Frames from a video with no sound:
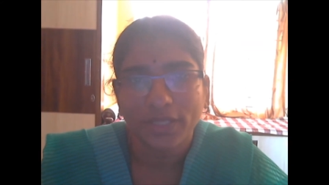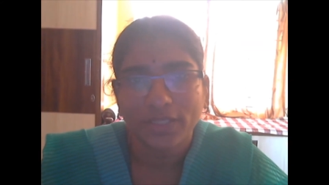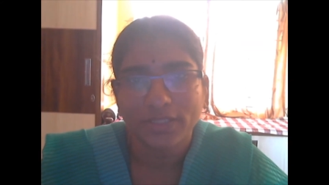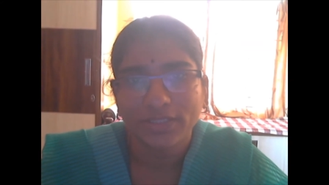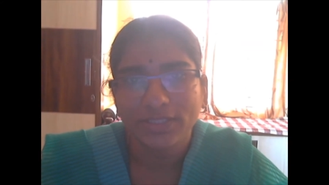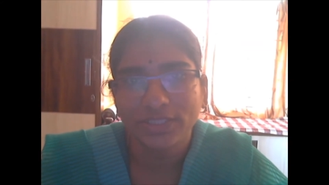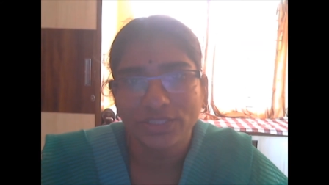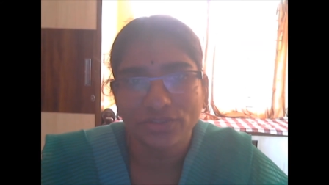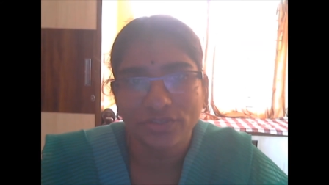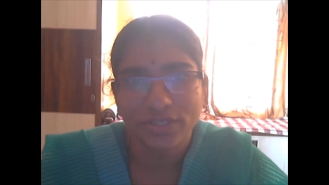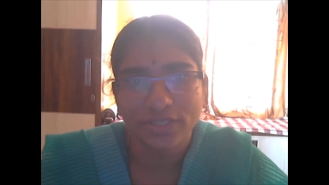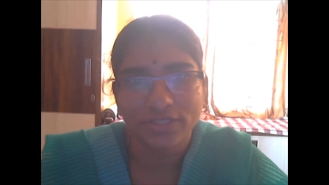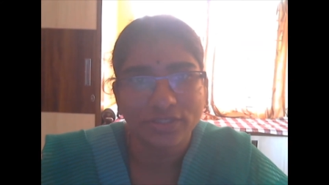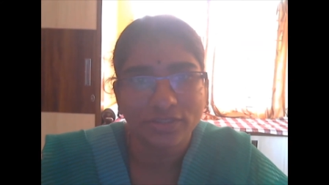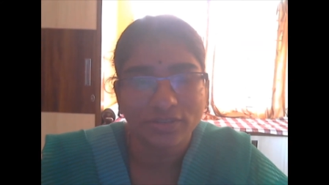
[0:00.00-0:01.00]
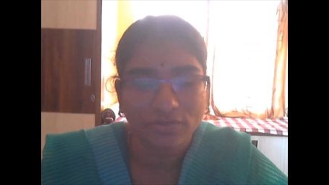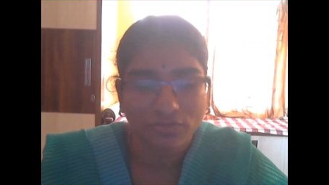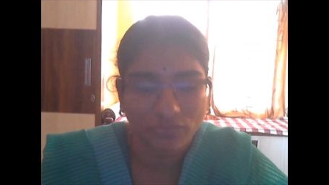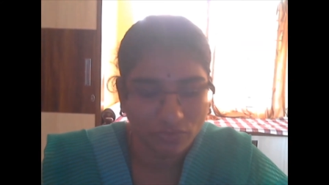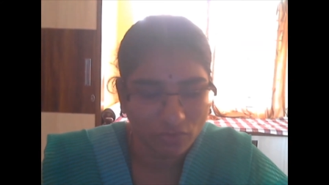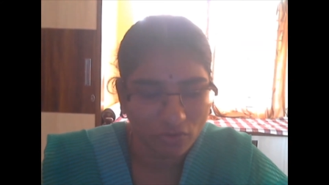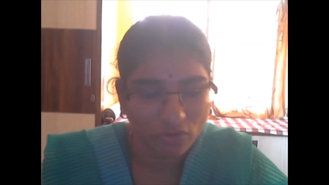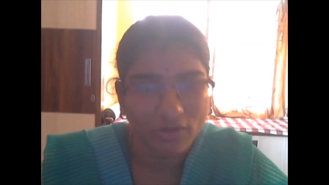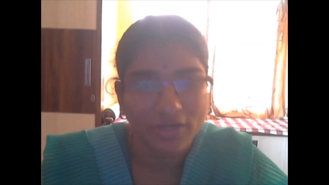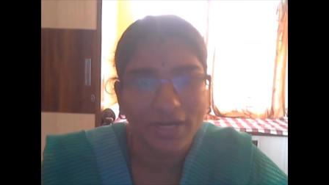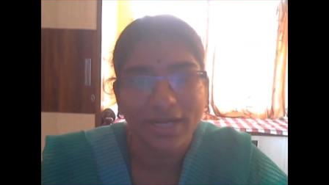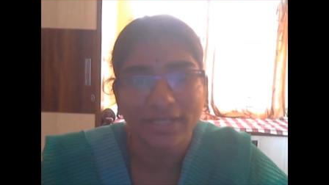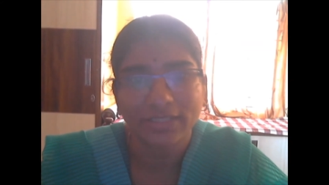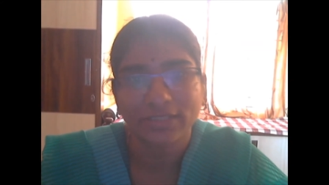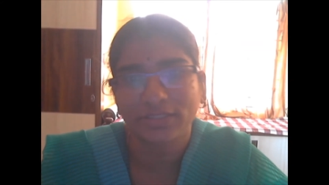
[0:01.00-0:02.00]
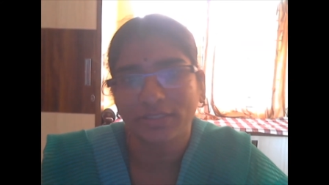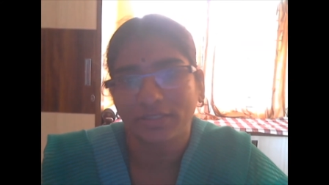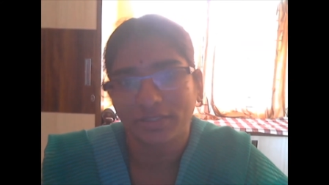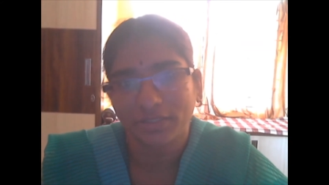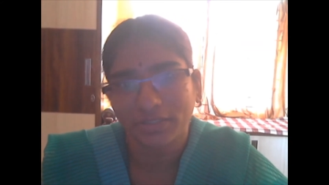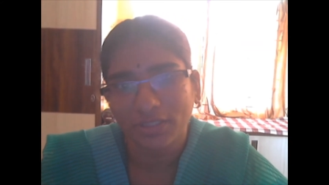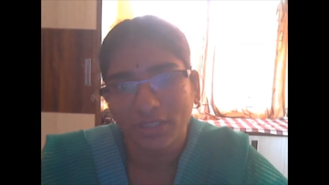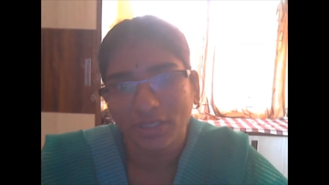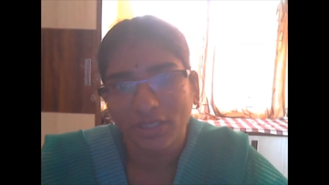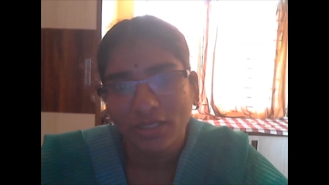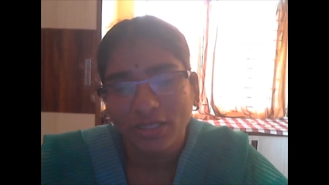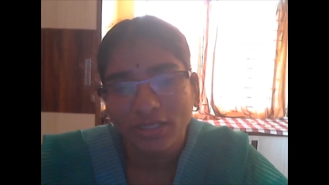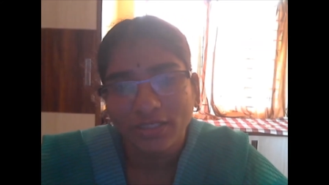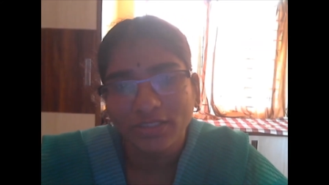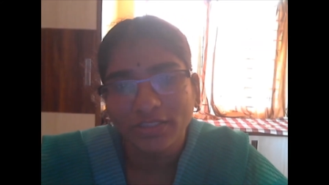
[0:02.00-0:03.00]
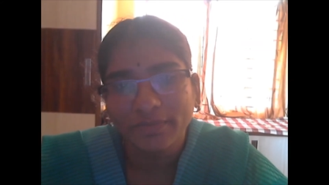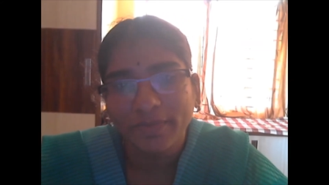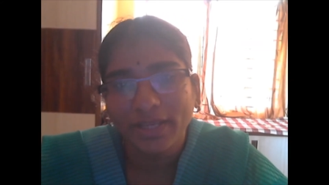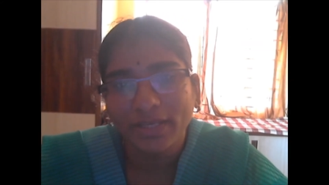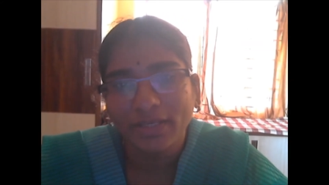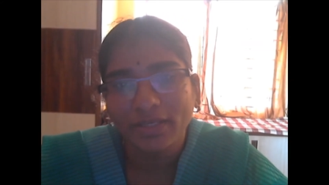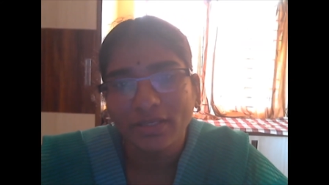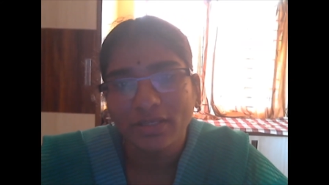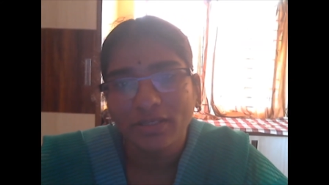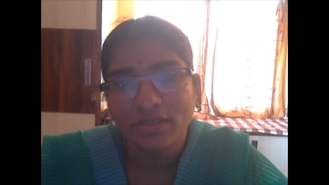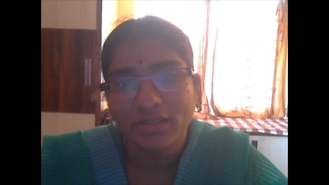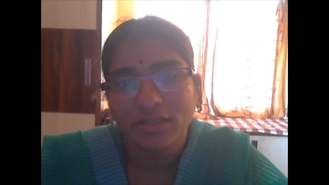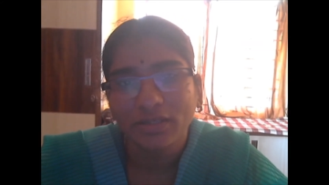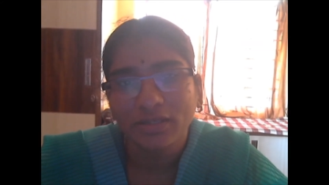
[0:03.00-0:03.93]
this stress or accent is making